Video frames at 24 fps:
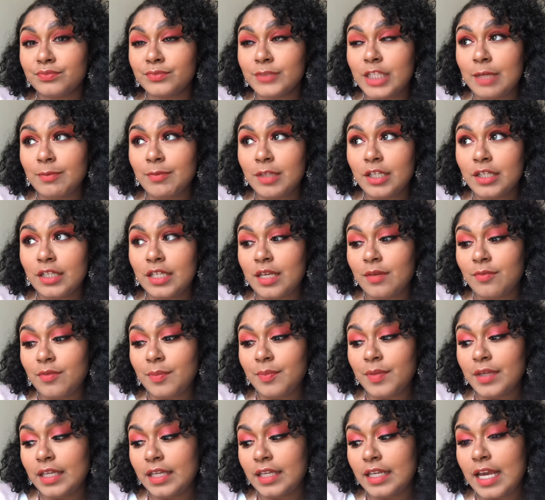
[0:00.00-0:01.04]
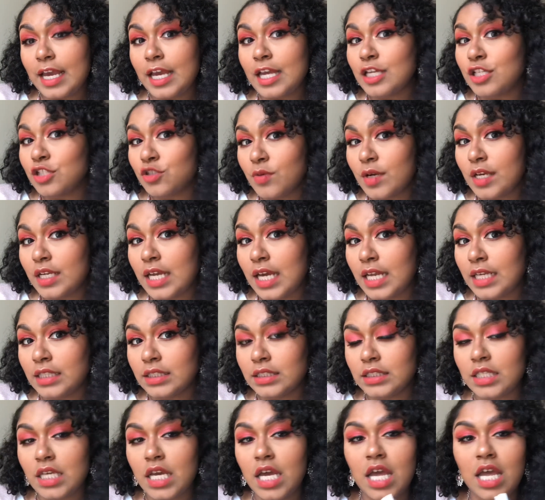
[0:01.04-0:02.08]
I'm gonna keep repeating that,
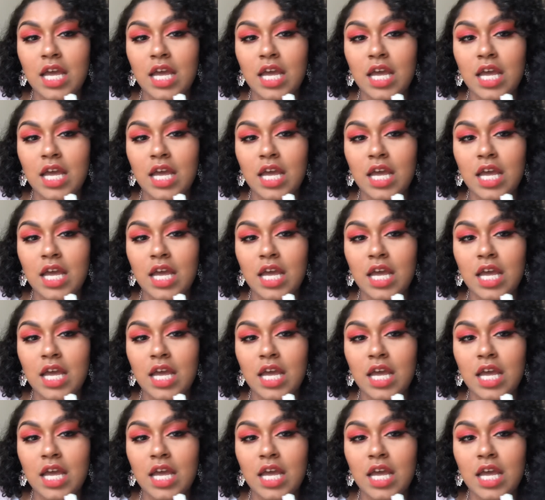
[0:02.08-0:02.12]
$12.